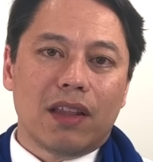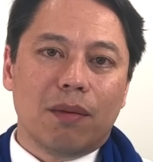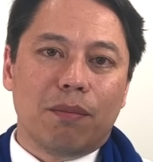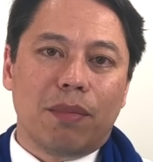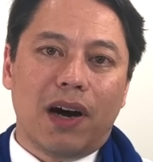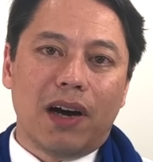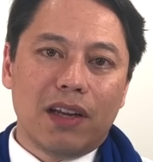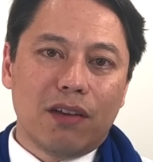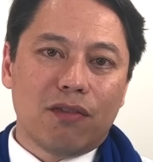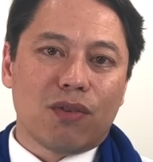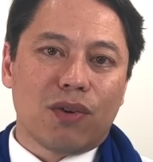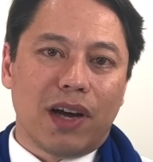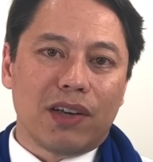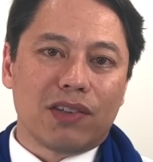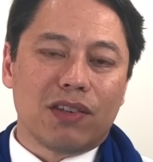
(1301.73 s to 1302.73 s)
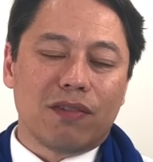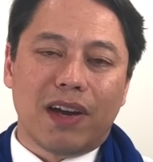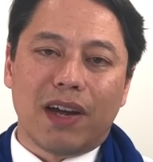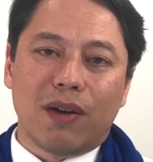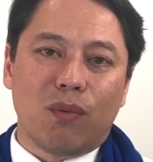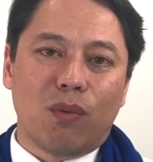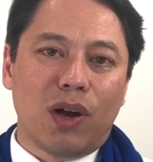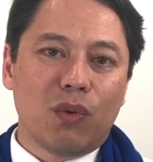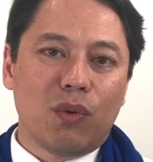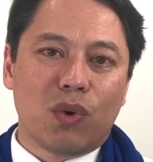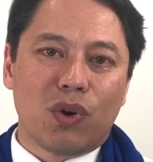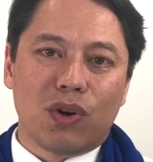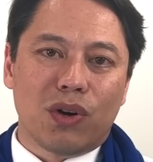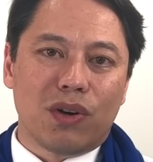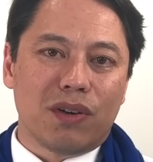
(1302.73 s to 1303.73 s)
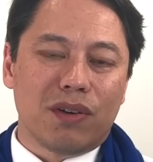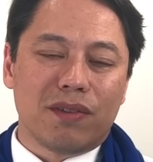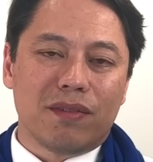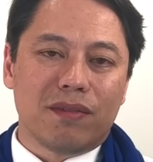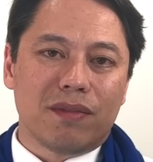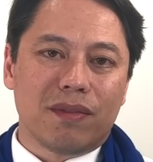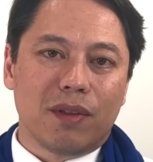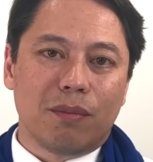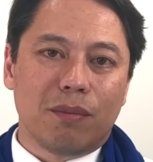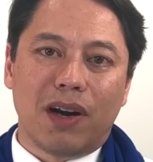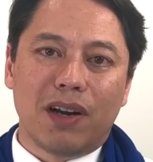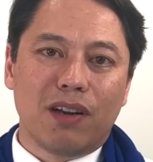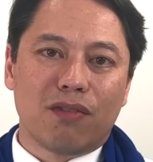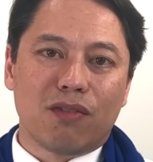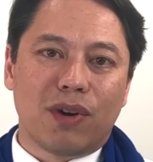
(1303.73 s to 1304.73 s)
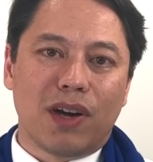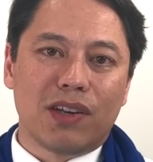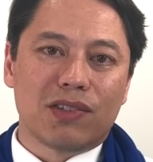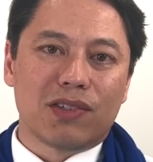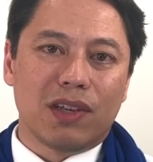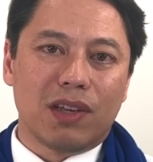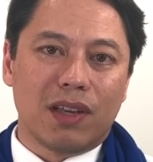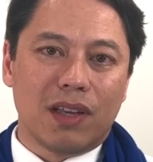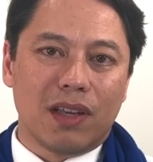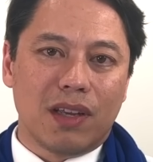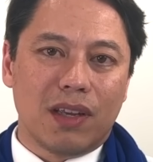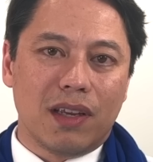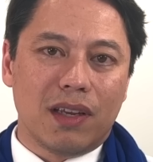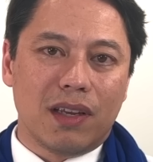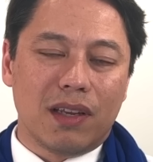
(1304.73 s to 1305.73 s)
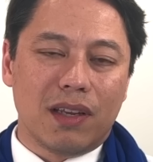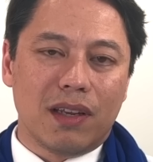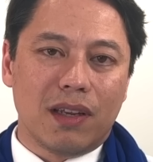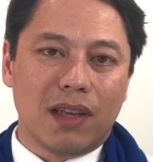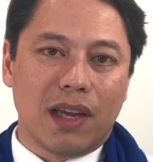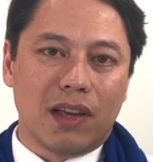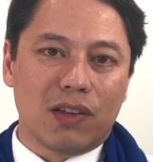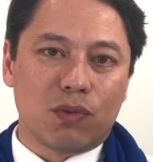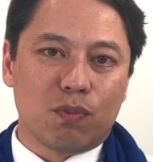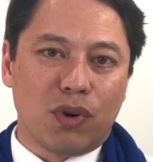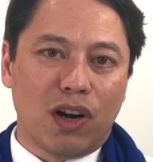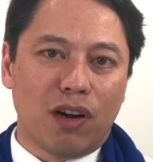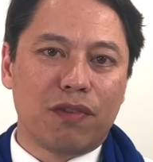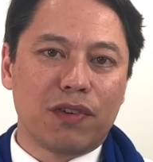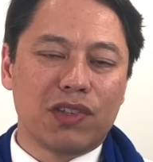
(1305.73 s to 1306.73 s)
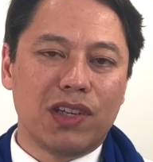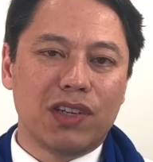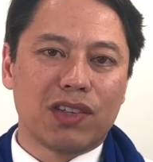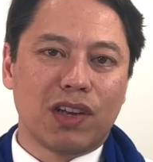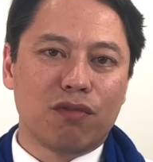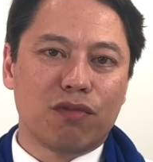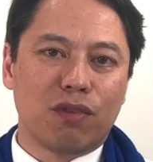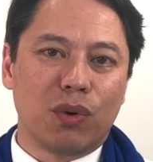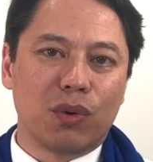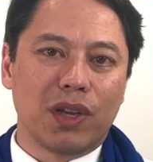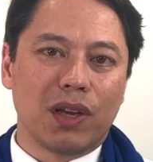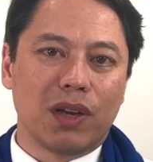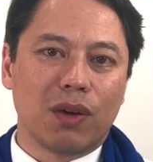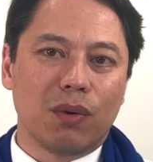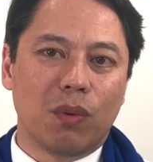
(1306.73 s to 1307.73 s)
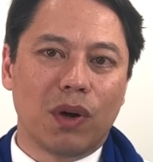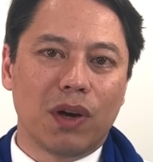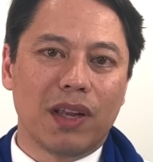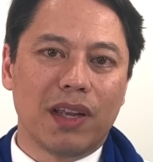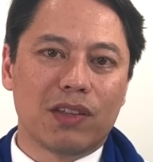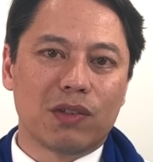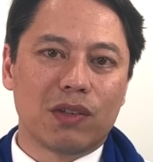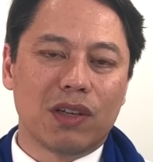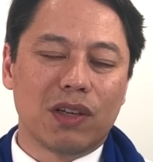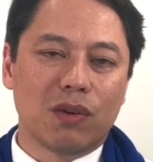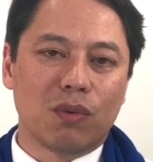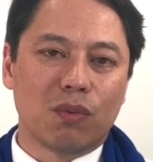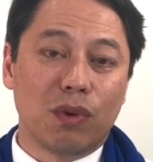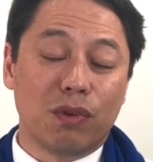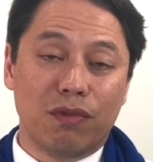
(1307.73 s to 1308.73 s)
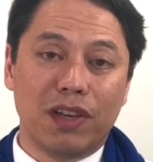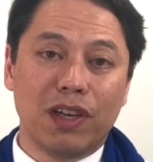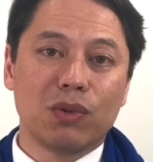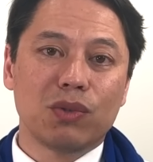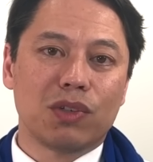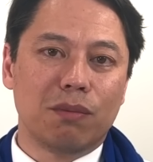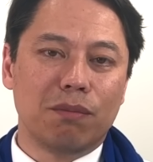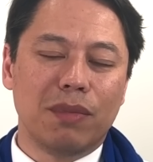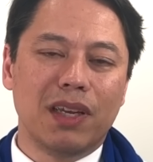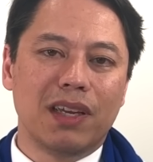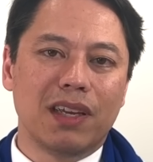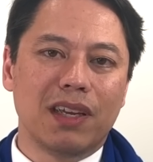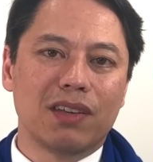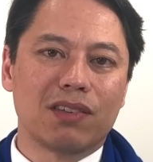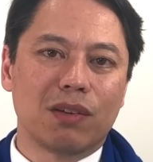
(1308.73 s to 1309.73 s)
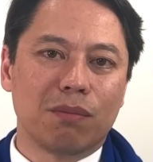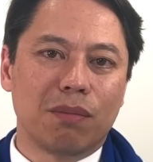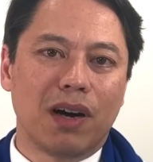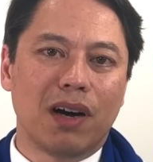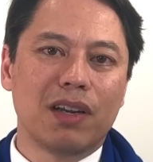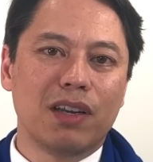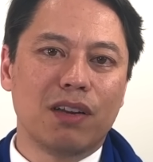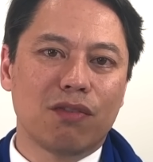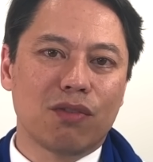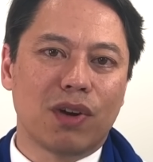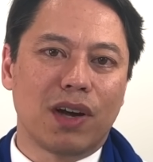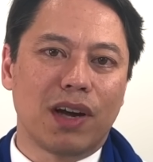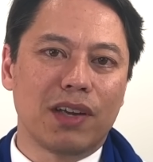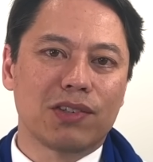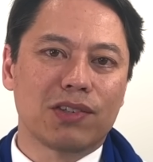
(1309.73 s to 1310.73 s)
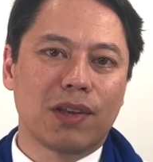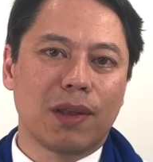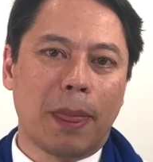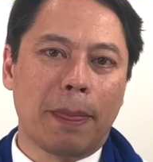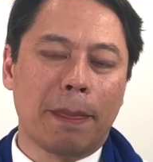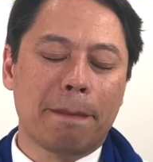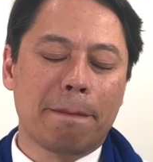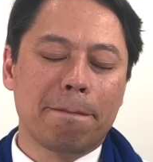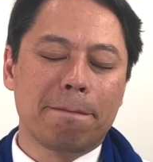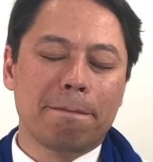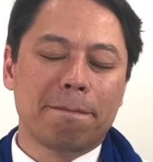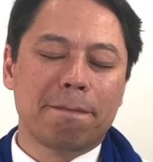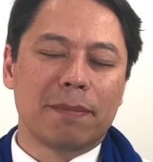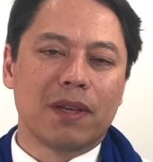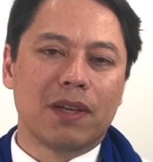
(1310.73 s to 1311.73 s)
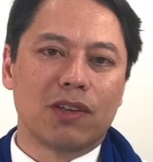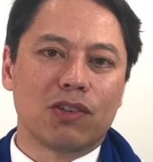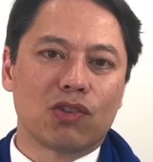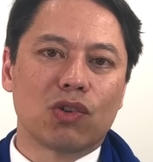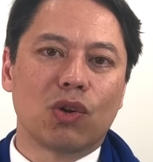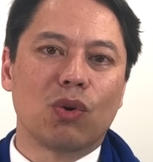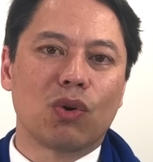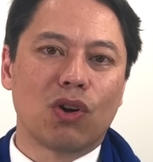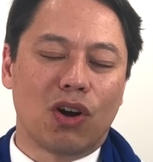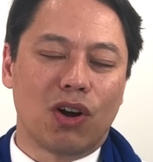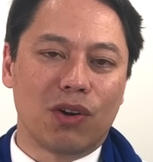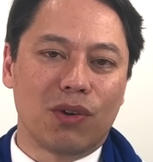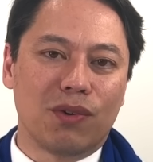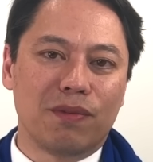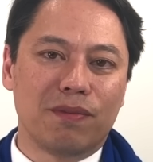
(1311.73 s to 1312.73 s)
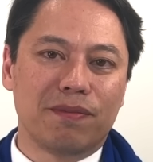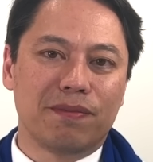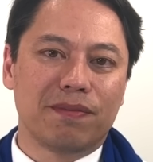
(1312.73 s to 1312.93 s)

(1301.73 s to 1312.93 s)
the body of Christ, if I had one word, the body of Christ, as prophecy is unfolding, what it's revealed to me is the body of Christ is so carnal.